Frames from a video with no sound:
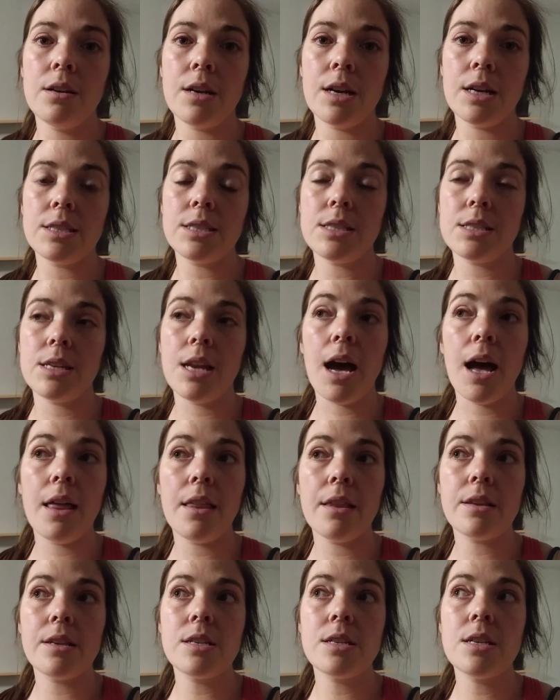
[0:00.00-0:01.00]
it's
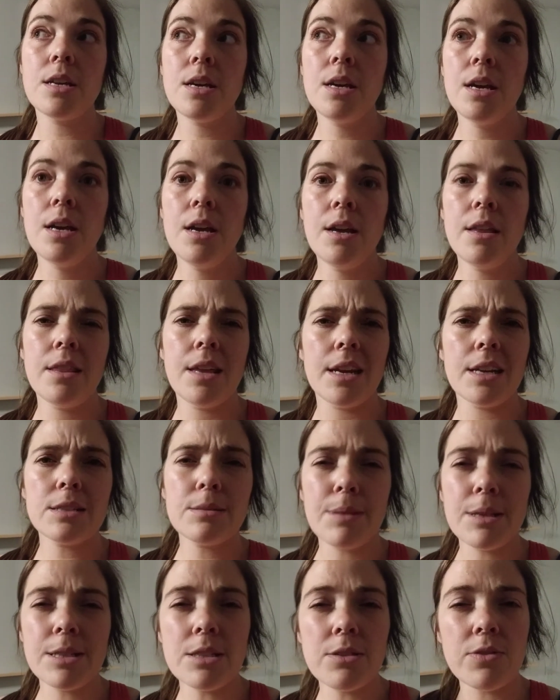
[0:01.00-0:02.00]
not that
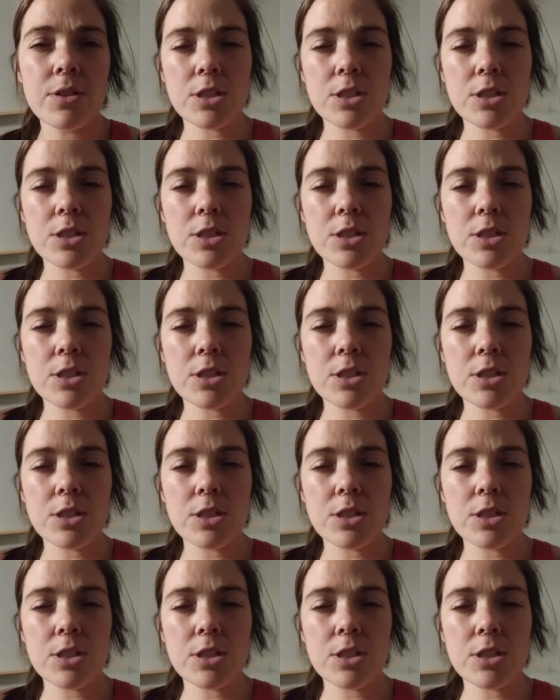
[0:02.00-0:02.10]
expensive.